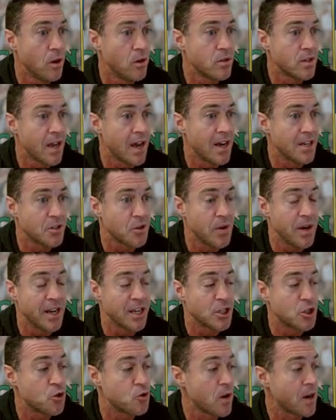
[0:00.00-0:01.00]
Those guys are
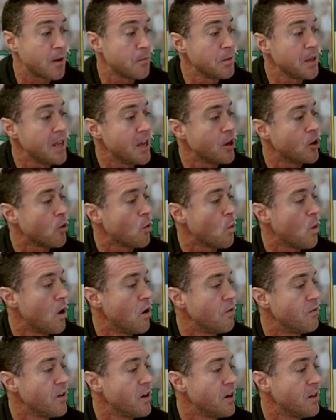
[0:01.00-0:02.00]
inextricably
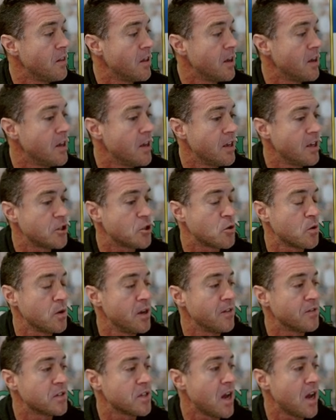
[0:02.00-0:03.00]
interwoven in the
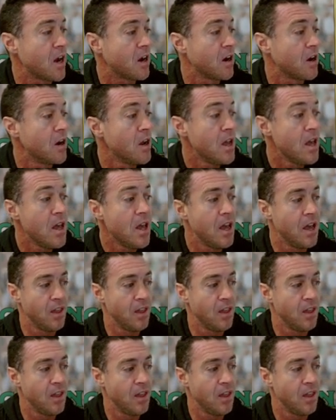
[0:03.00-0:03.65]
history of soccer.